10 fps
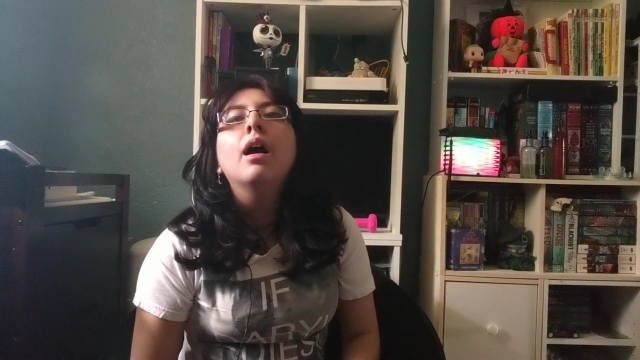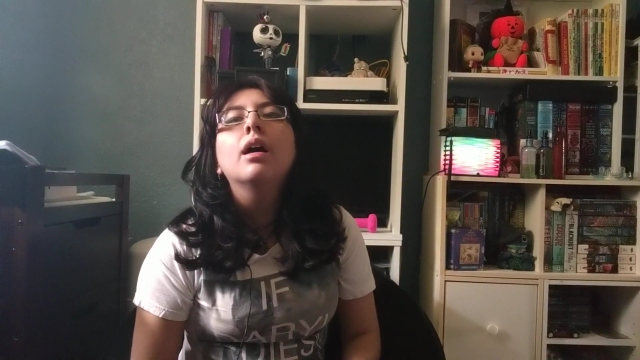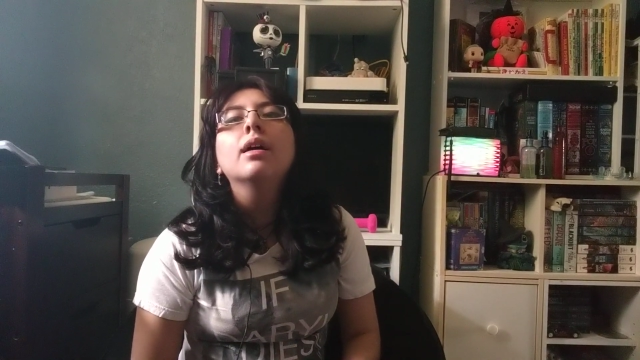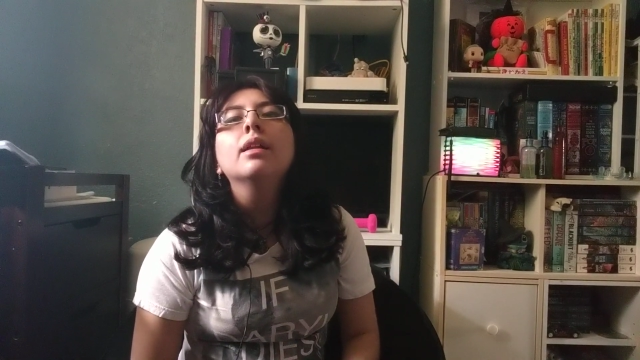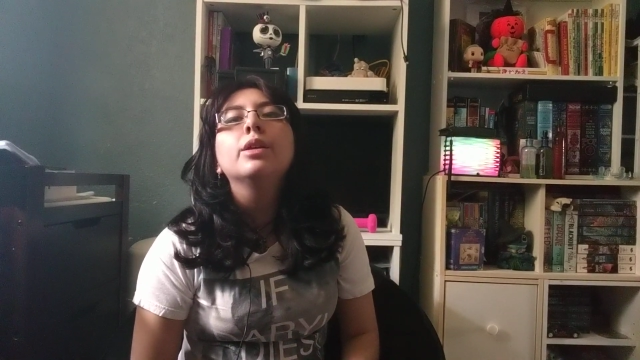
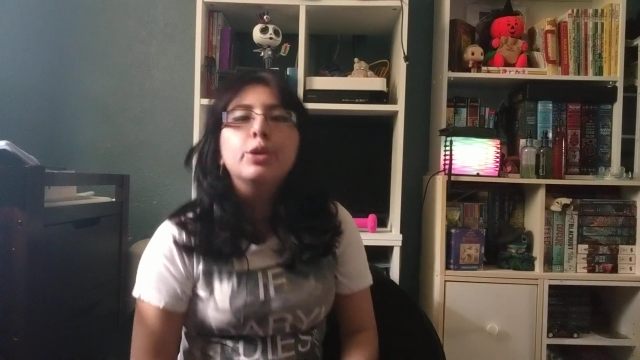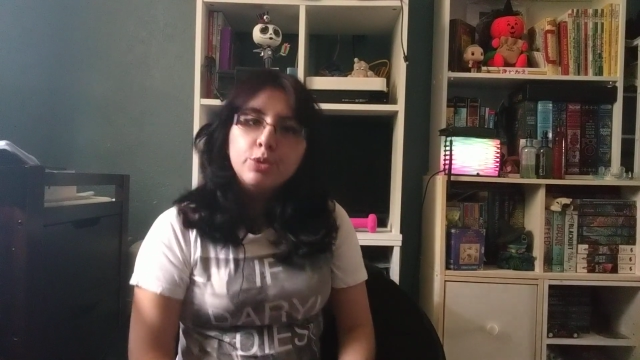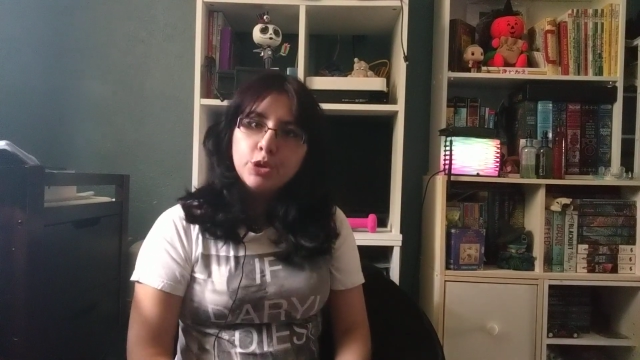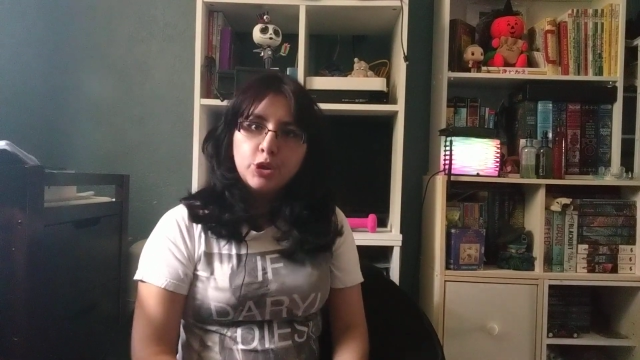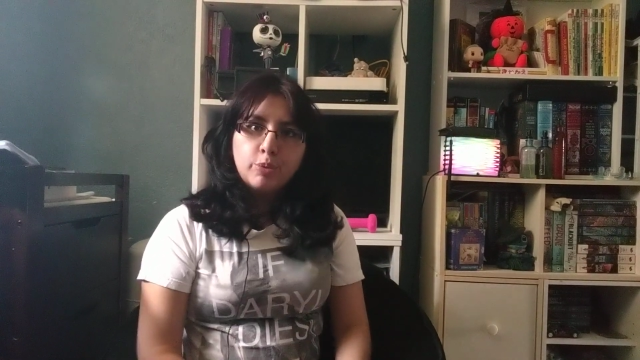on
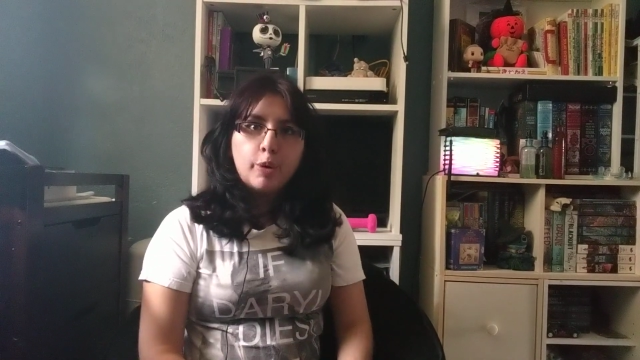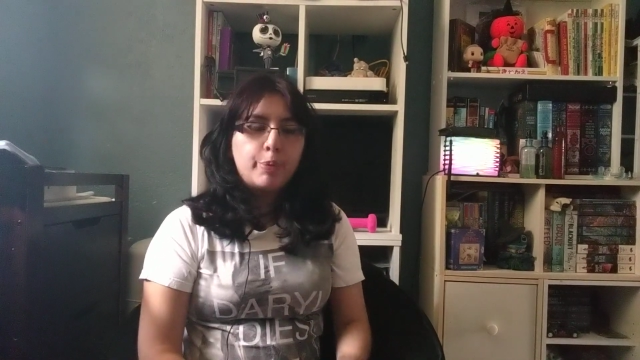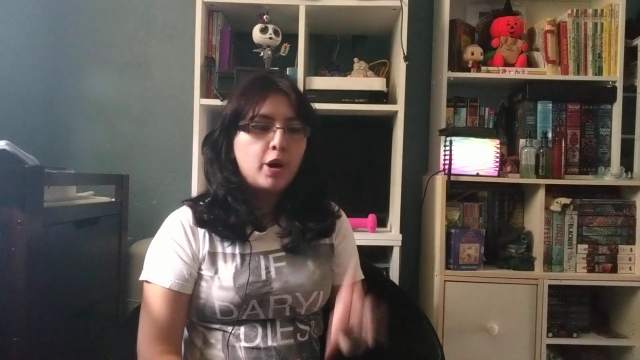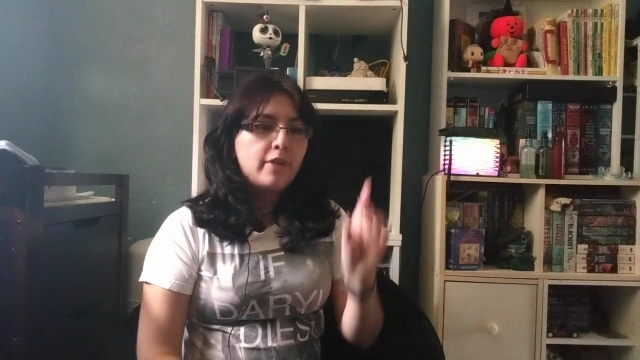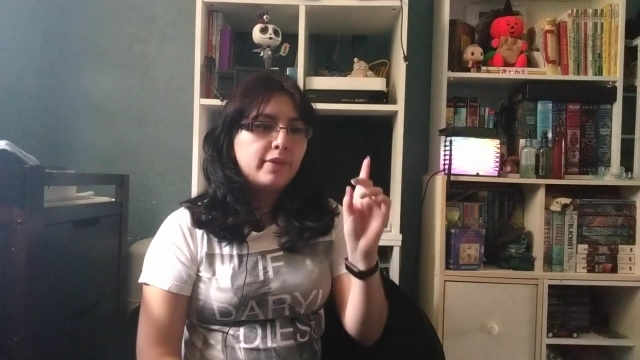YouTube.
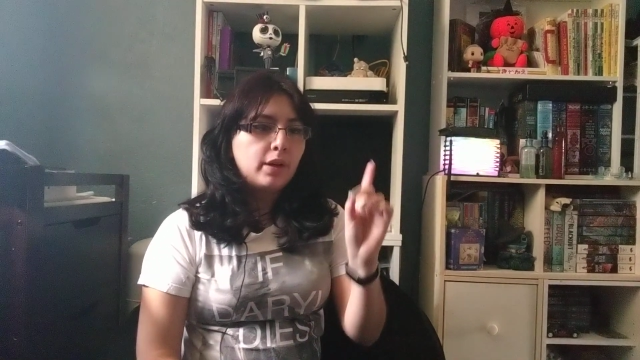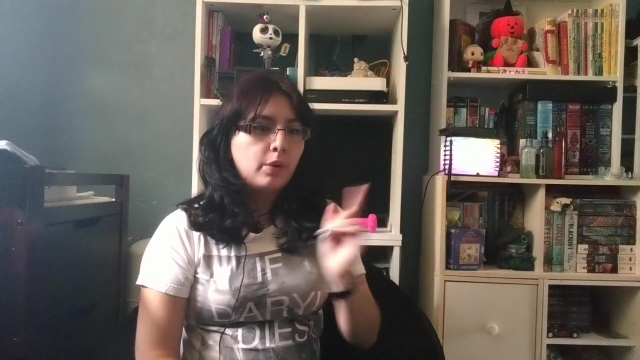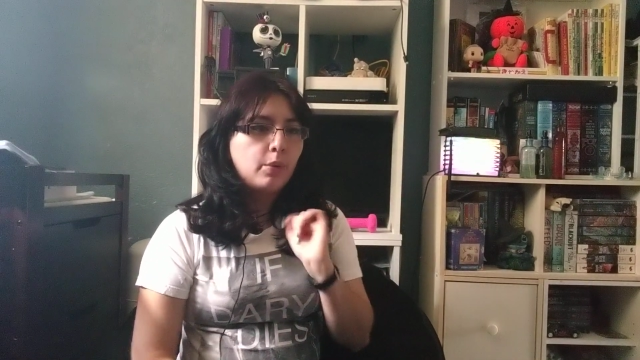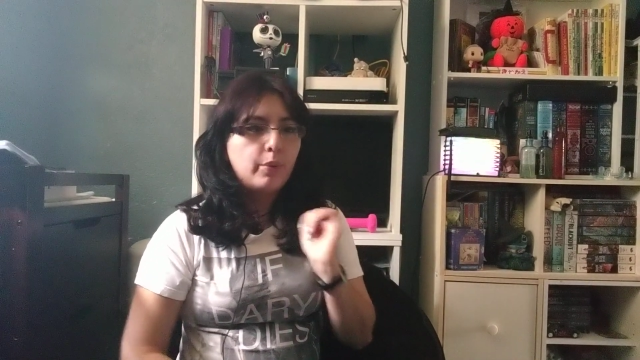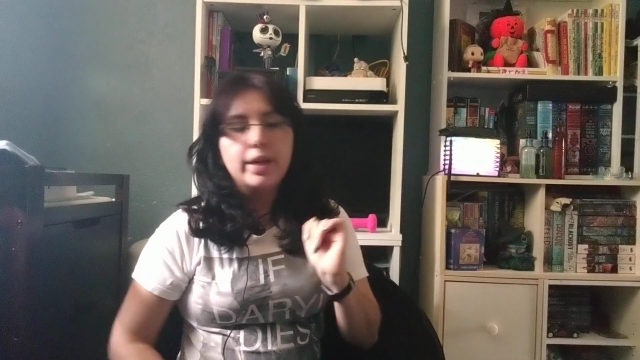Hope you're all having a
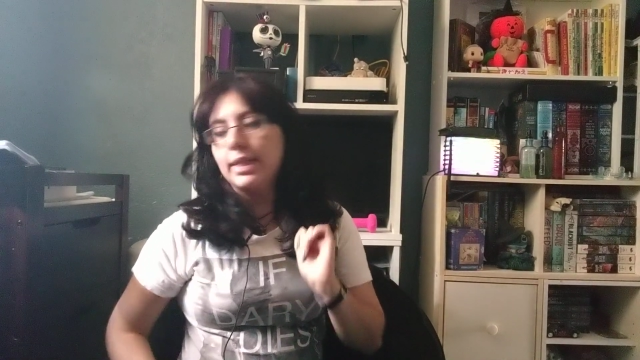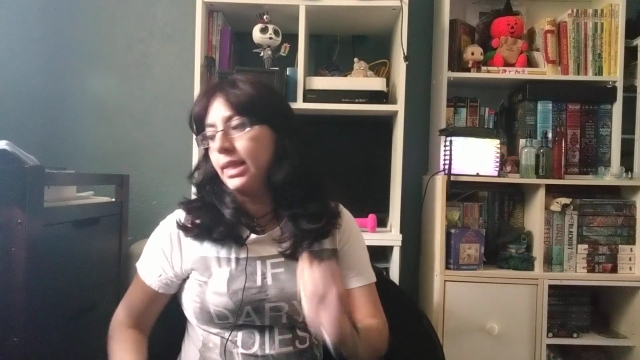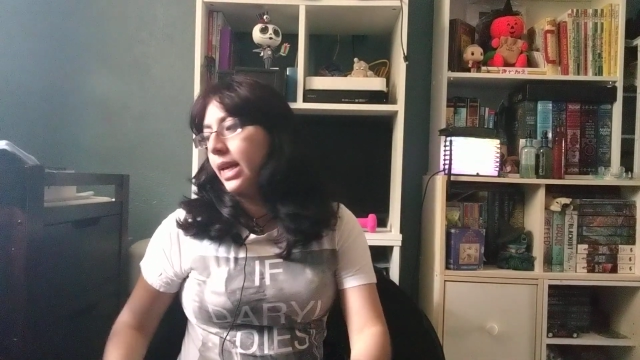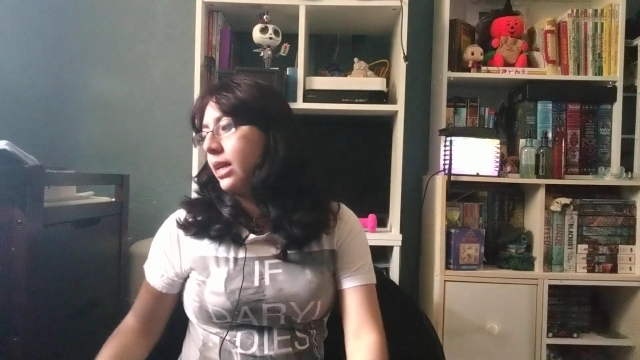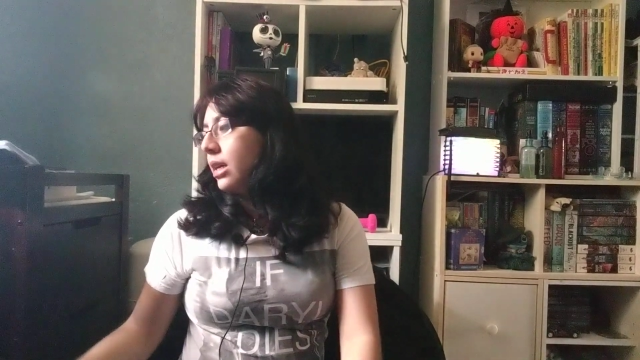great
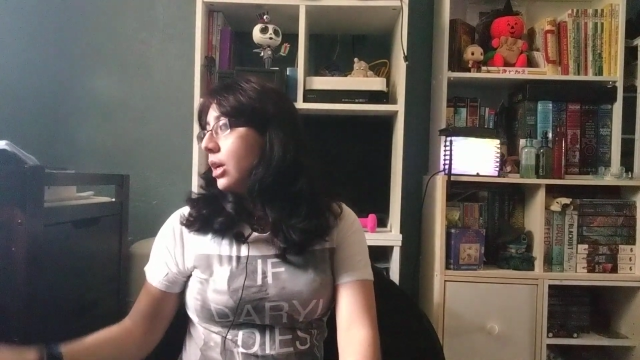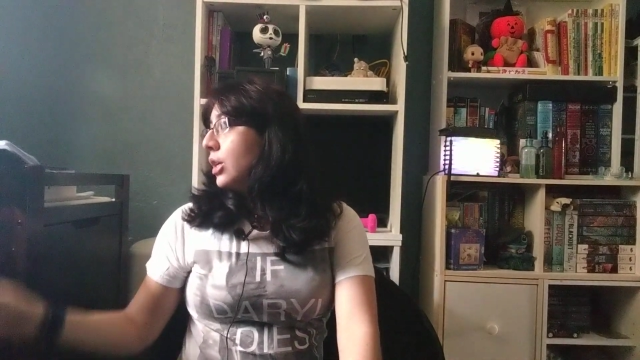day.